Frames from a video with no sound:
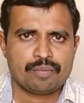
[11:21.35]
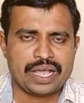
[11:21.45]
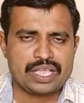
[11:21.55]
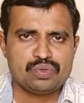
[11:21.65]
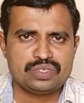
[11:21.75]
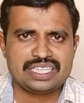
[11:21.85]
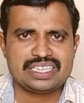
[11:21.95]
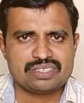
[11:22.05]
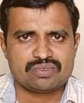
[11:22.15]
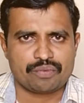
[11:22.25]
by
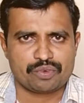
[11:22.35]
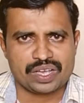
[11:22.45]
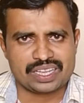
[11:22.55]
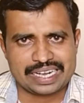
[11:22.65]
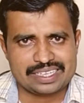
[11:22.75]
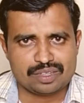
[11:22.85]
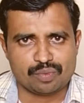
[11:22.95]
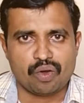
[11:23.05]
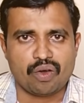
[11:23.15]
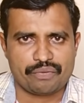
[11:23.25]
using this software, that is the
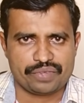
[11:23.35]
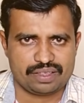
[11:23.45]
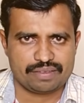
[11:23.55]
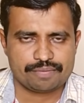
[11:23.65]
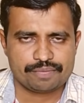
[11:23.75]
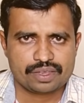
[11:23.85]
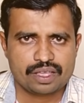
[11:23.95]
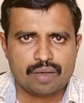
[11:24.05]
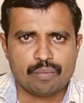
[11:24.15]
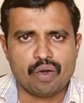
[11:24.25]
Movavi.
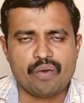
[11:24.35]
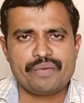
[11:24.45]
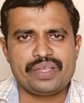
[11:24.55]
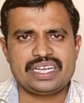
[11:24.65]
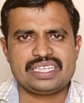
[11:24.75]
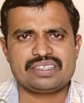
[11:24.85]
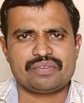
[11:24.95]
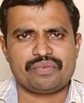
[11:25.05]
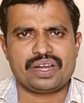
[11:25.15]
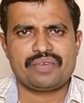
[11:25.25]
Movavi, it is
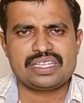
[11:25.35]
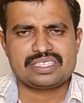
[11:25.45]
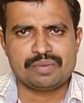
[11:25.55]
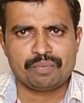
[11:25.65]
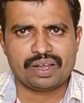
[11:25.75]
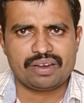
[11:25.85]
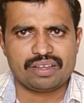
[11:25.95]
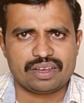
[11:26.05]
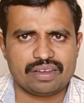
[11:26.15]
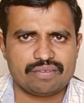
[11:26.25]
very
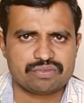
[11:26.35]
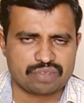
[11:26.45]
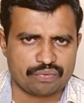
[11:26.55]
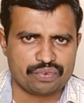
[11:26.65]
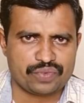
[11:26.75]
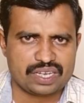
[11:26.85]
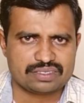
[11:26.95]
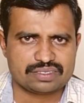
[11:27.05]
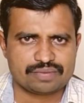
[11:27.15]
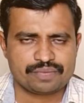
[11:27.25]
simple
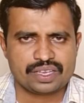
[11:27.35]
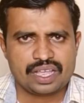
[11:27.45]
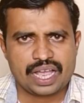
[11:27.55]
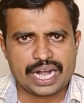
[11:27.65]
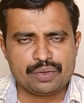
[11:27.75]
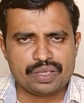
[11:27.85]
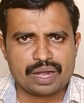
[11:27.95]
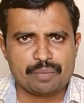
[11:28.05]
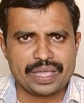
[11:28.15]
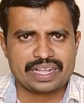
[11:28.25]
softwares, and you
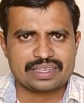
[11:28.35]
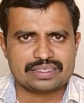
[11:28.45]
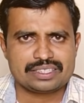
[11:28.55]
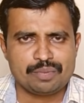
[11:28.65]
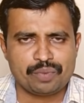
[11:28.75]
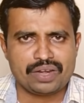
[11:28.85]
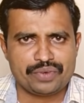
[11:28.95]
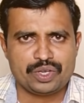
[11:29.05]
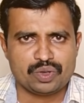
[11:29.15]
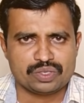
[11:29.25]
can make simple
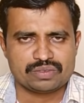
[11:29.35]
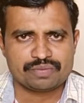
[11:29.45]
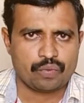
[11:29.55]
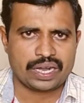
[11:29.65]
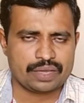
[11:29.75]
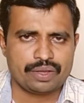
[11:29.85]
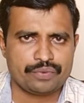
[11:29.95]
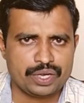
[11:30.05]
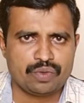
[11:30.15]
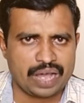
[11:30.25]
videos.
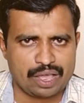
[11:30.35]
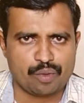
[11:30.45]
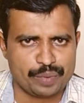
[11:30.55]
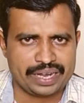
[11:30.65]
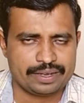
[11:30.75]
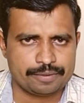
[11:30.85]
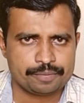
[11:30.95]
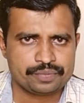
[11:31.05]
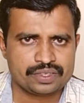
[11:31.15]
Whatever video I have made